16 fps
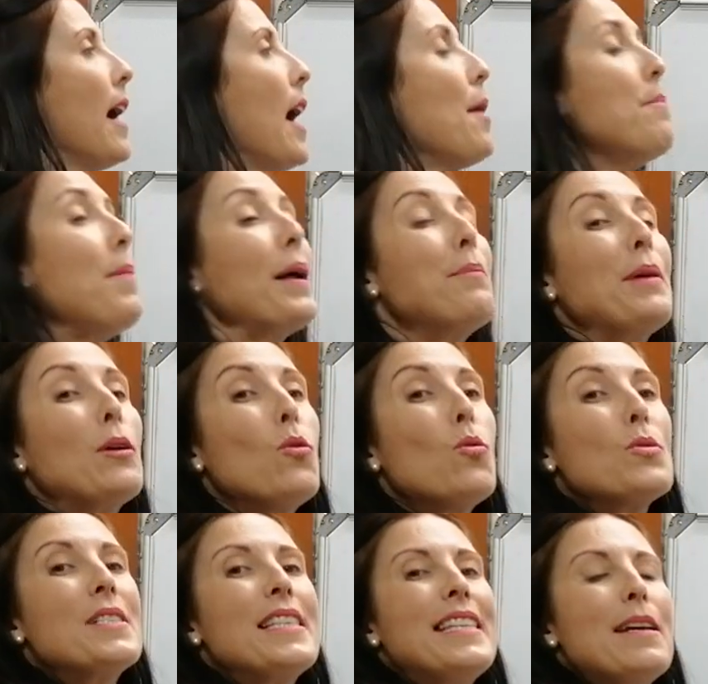but
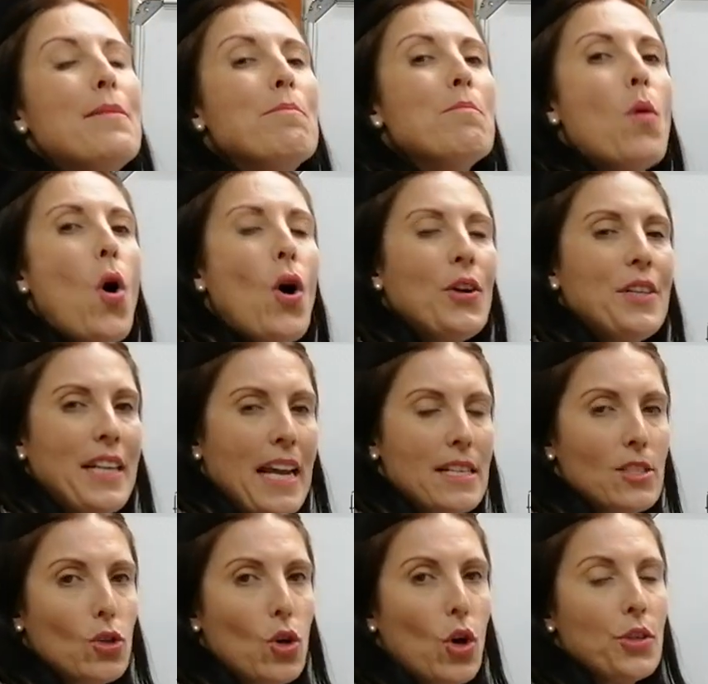because demand
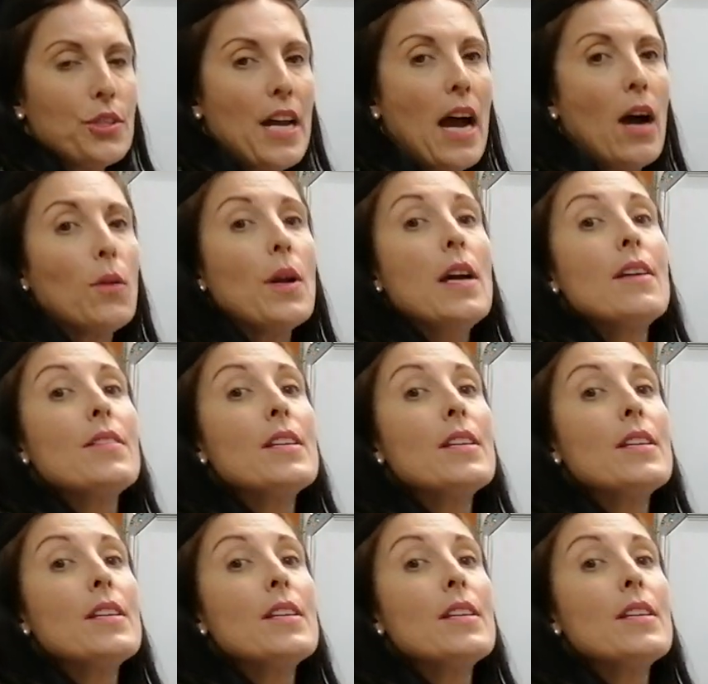has gone down,